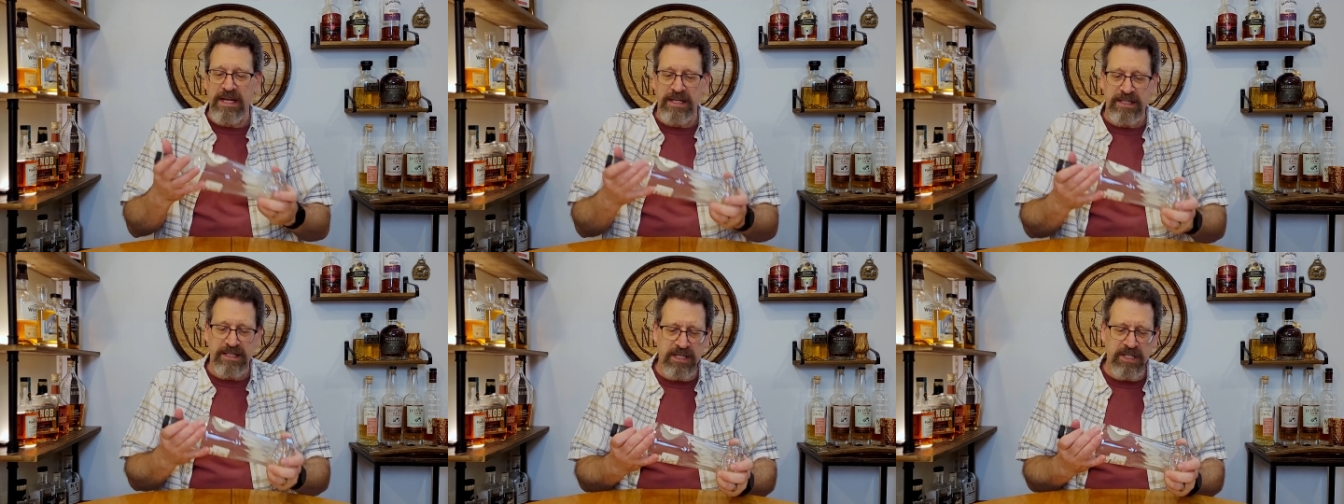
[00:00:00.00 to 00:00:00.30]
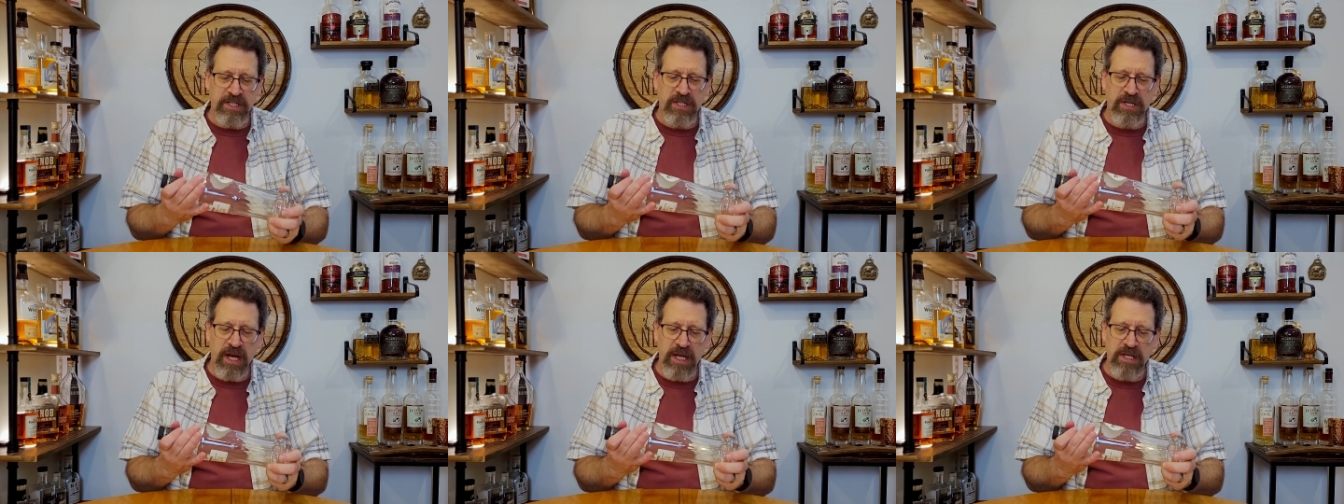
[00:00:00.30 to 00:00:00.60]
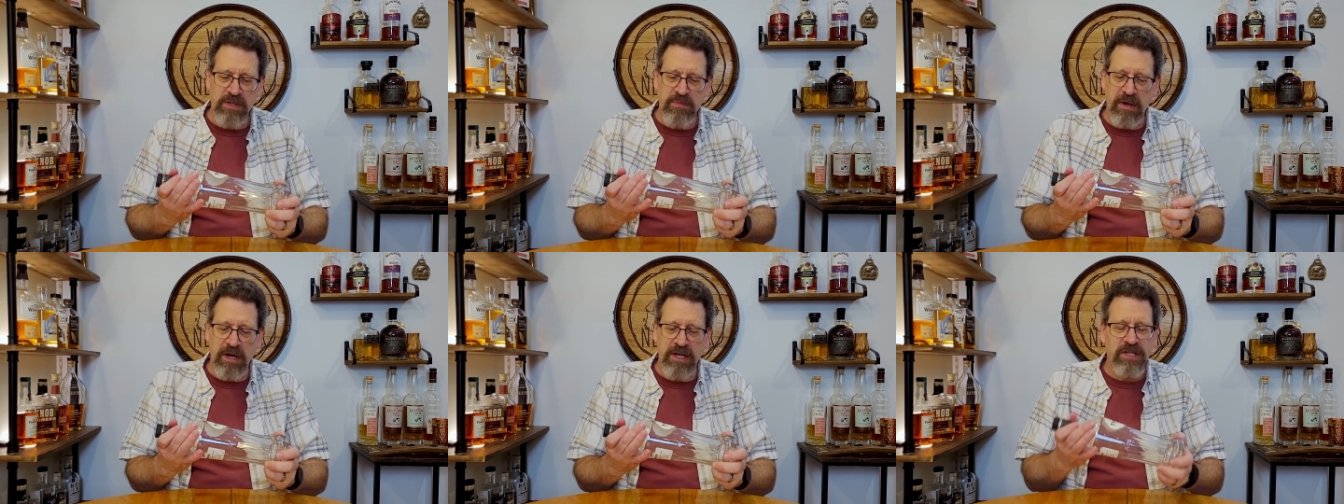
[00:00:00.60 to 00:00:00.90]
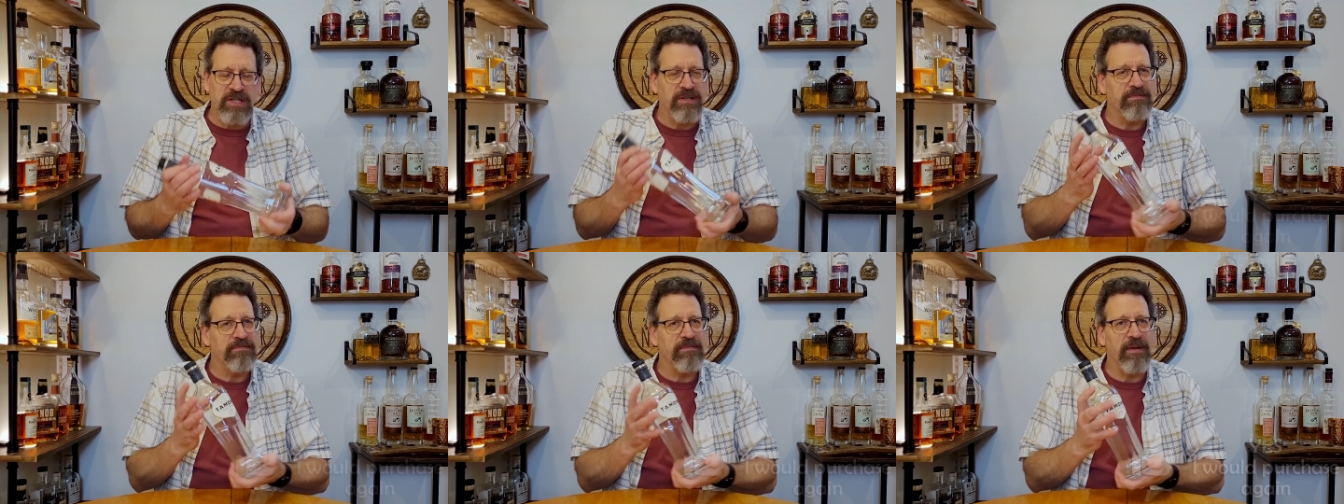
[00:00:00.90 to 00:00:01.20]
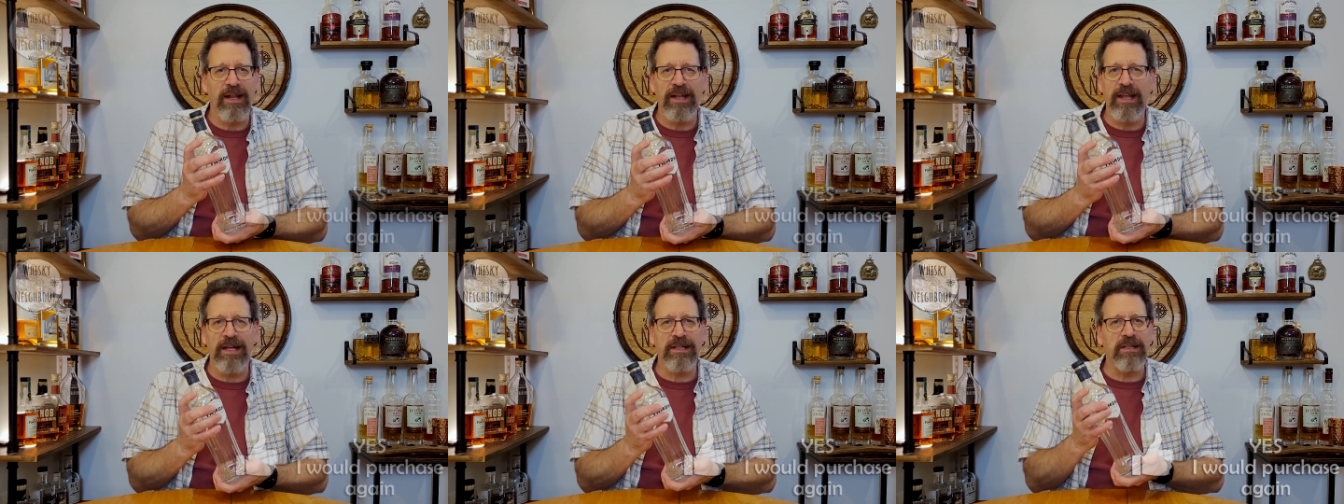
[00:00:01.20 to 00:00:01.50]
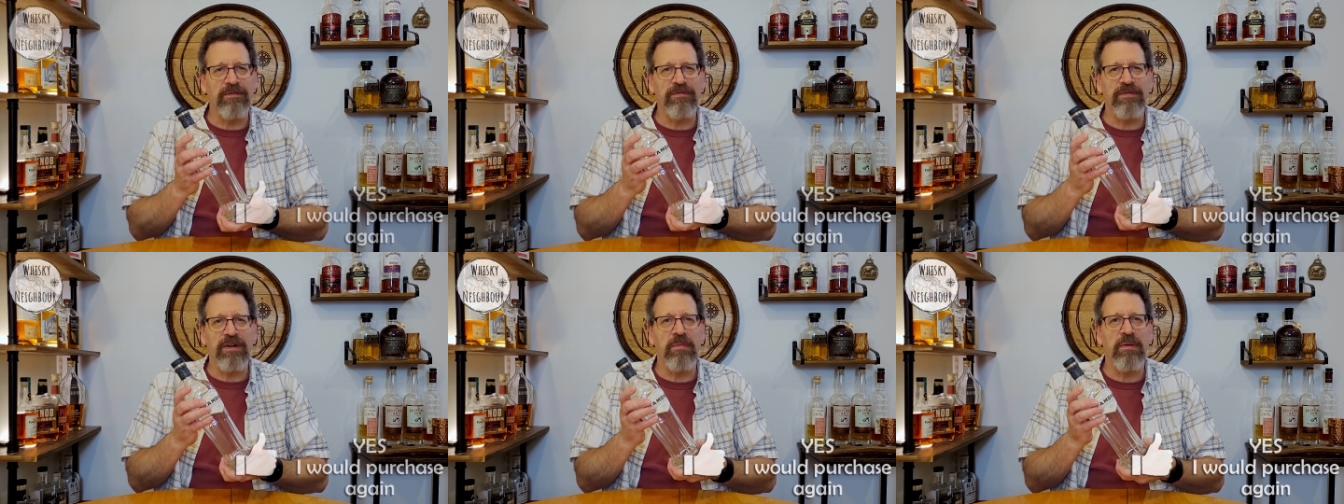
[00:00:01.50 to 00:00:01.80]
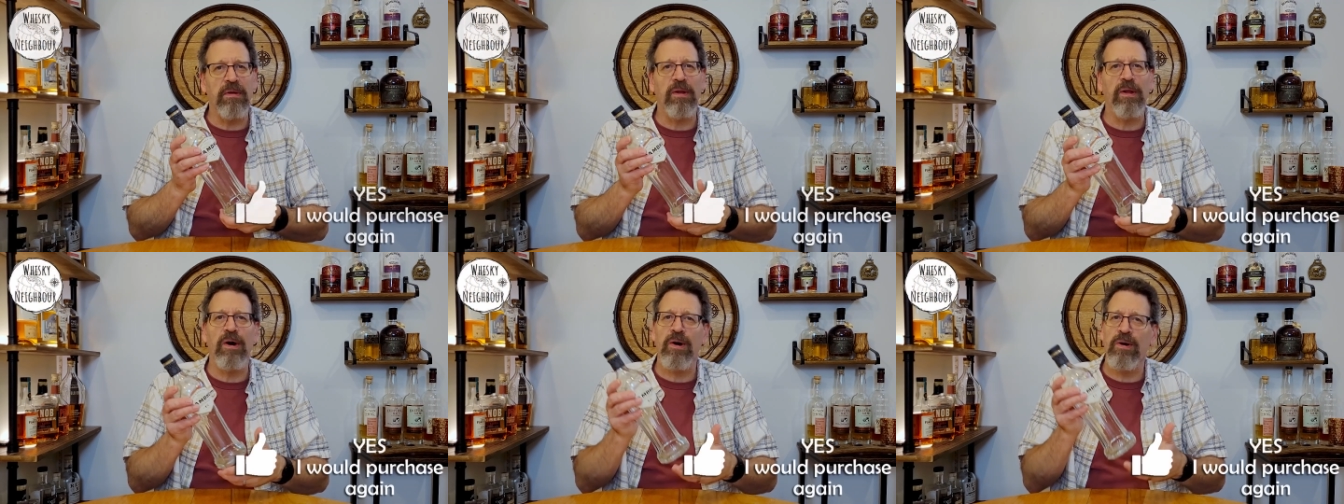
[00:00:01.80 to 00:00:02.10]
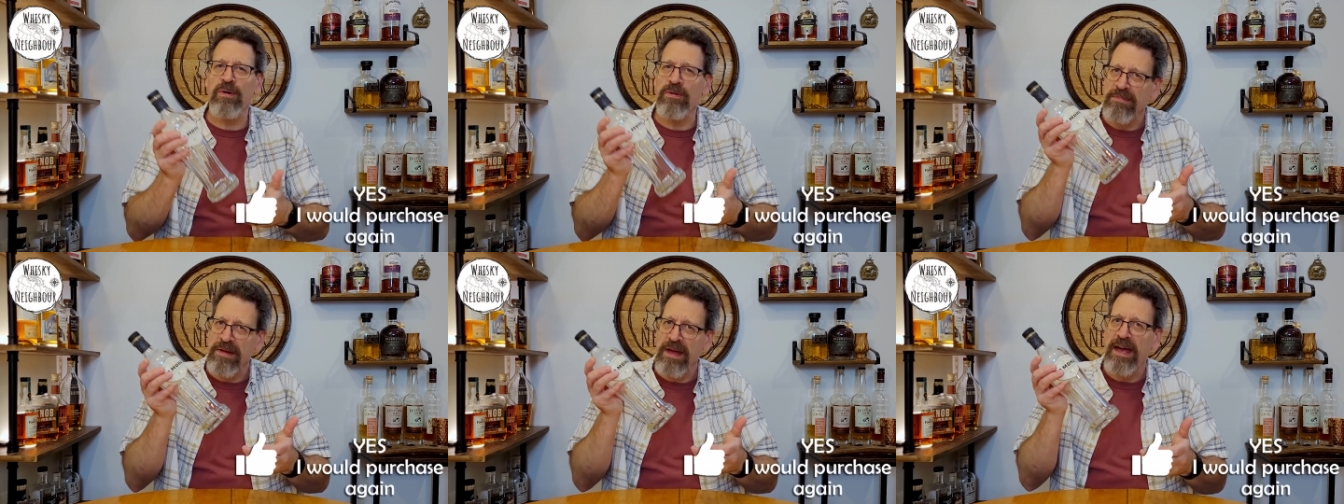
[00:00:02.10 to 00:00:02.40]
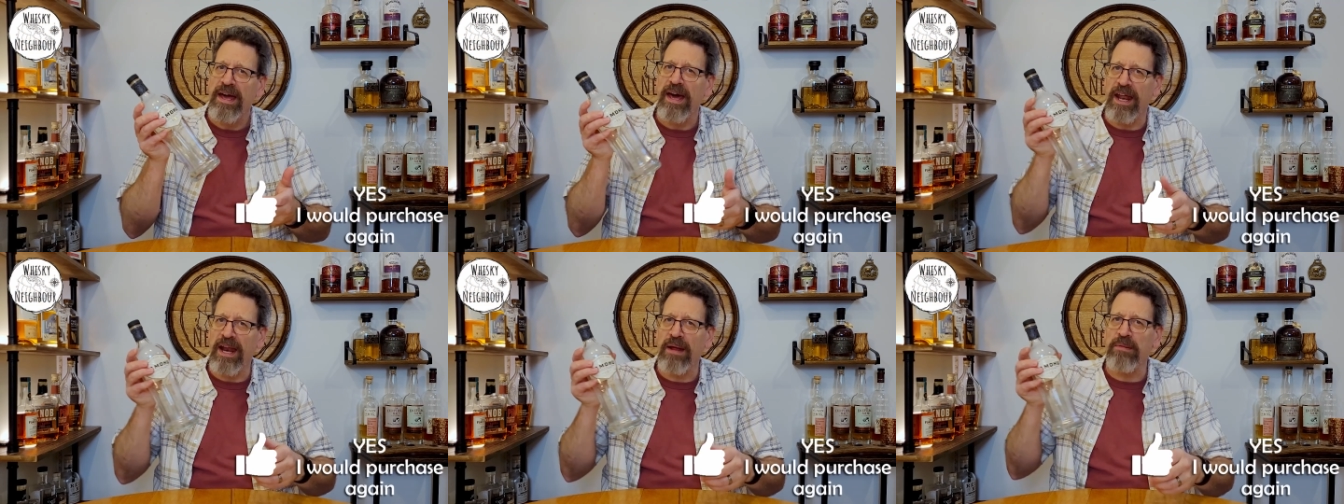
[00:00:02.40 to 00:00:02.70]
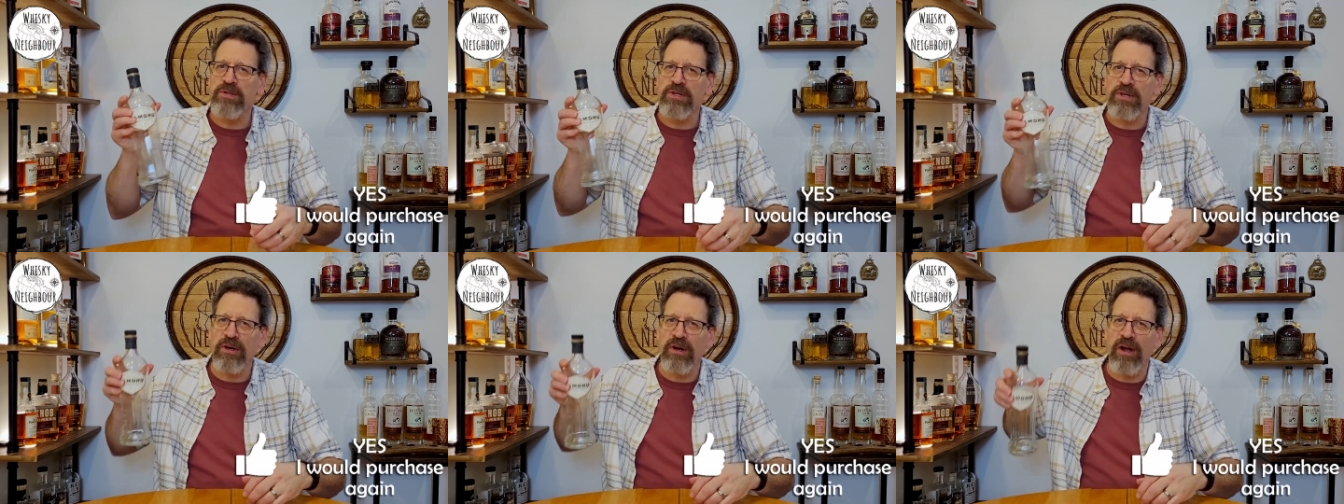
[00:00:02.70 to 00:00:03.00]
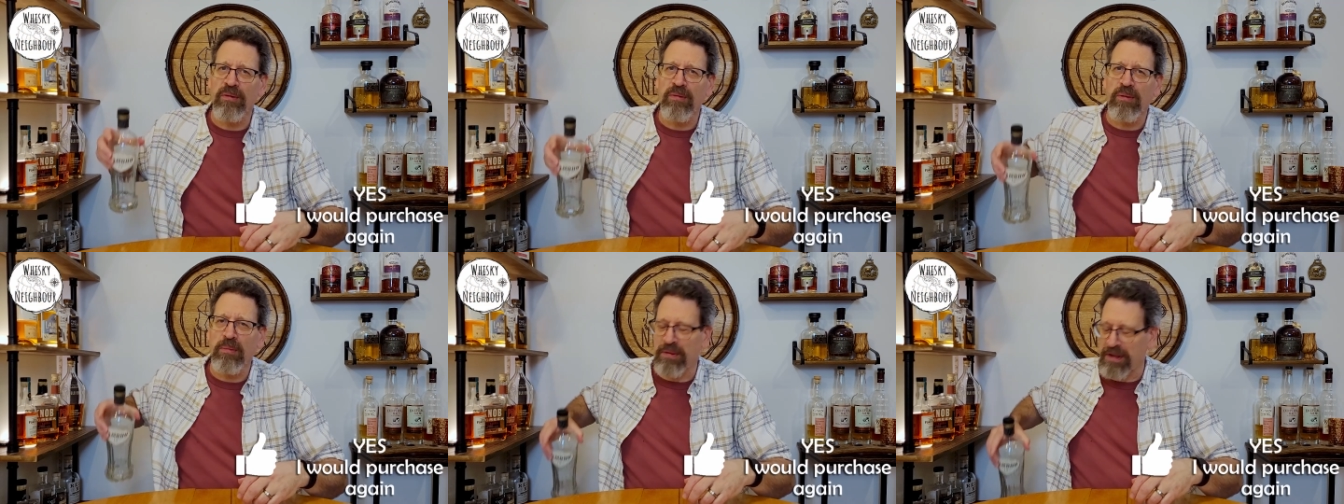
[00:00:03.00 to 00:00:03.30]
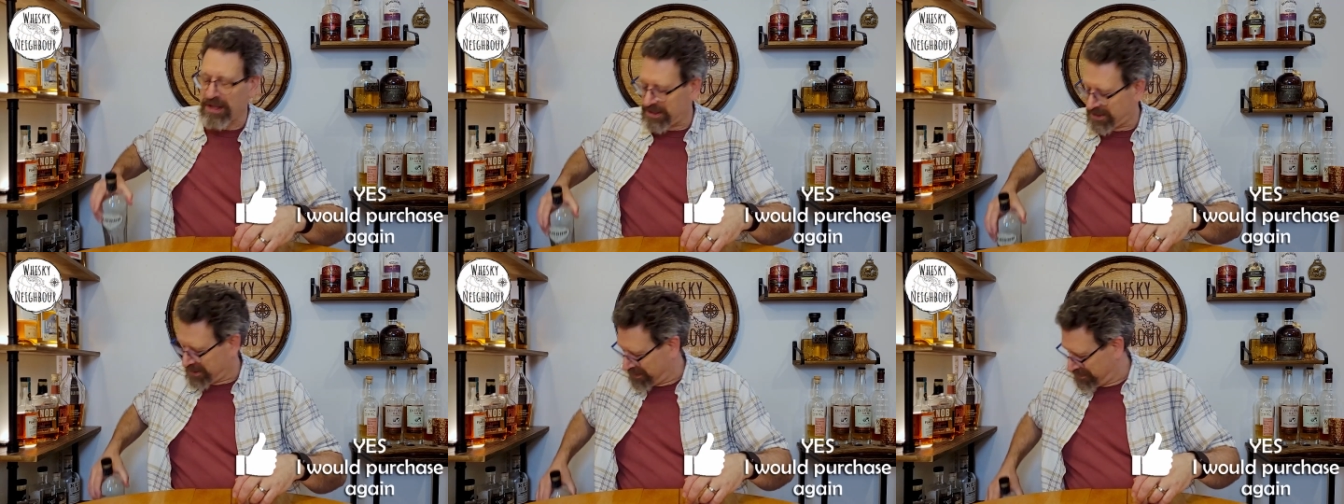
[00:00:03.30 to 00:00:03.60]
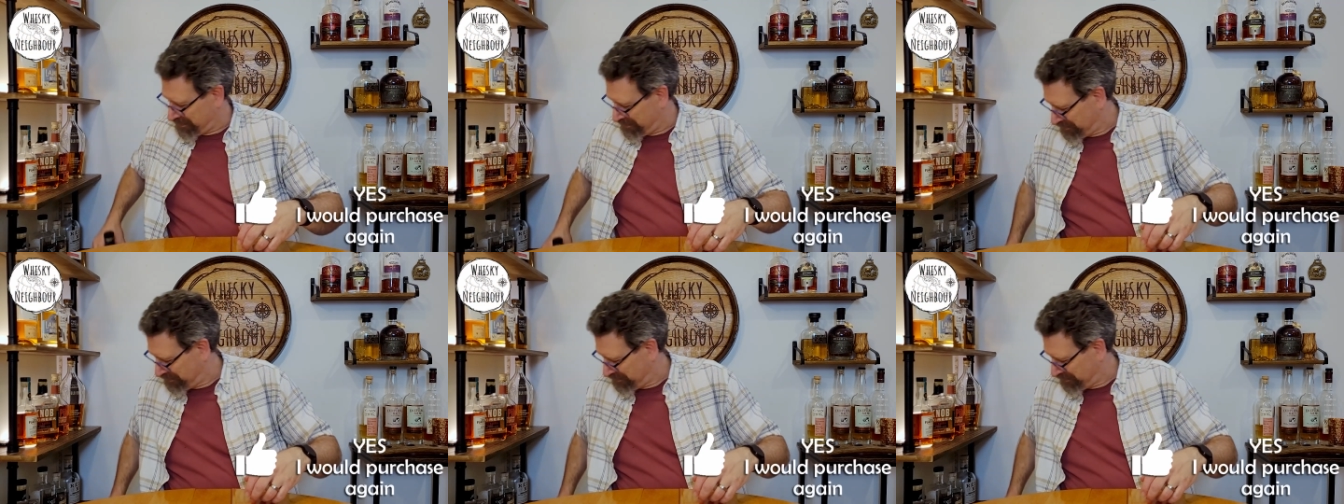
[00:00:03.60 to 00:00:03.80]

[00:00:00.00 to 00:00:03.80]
Didn't change much. I liked it from Hello, and I'm sure I'll replace it.